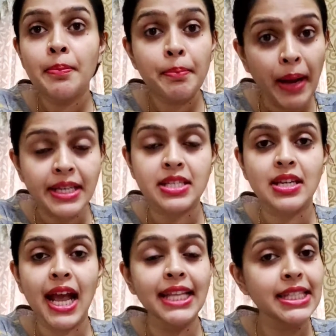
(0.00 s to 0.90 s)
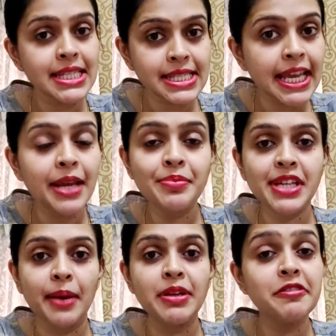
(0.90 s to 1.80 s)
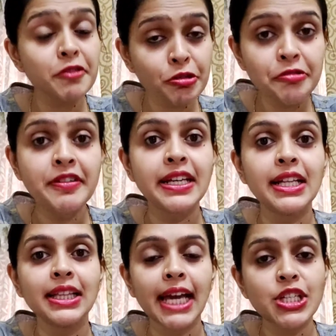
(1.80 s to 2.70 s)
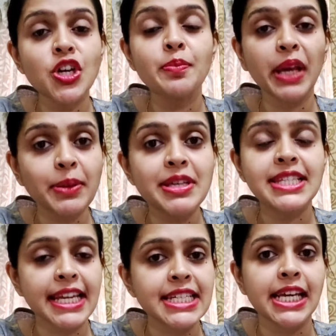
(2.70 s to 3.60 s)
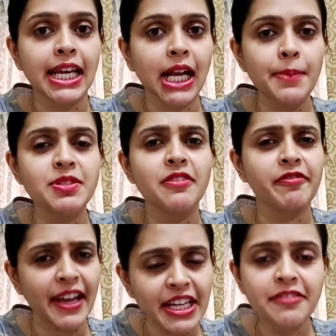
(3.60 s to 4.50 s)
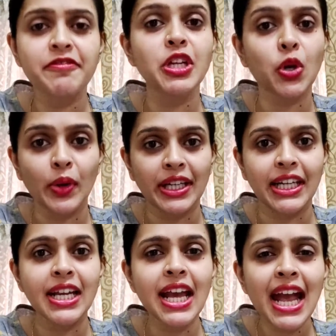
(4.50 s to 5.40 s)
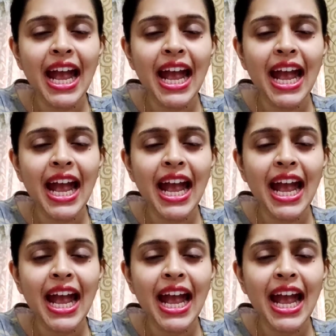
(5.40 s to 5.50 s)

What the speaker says: But at the same time, if you feel that your baby is getting hiccups very frequently,